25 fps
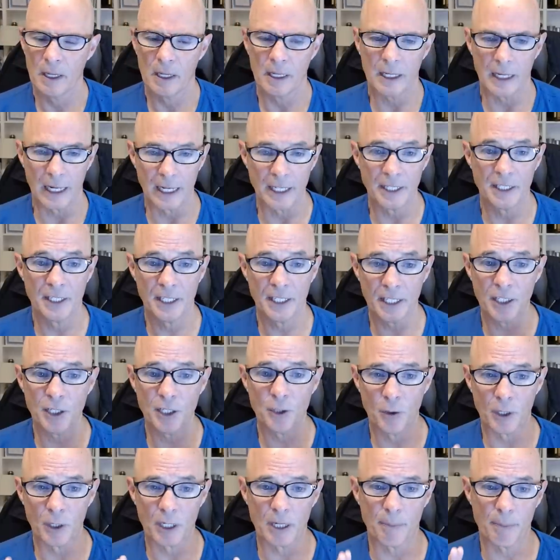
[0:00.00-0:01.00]
and I did
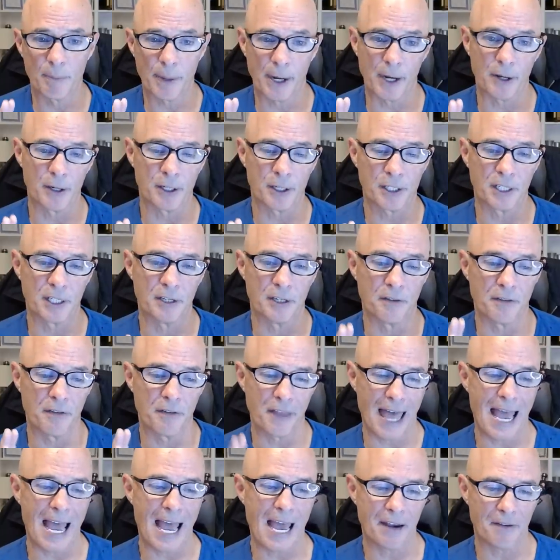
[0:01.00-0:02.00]
do a comparison of
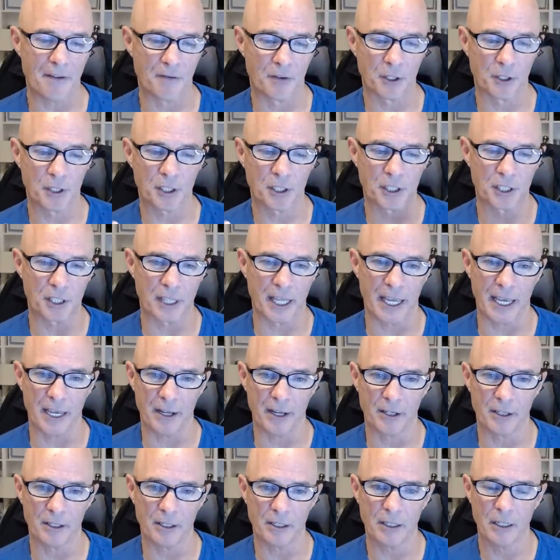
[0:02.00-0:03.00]
that versus the
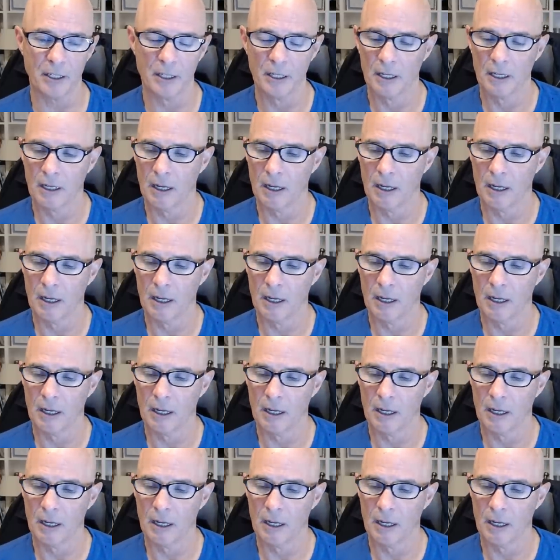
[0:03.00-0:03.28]
header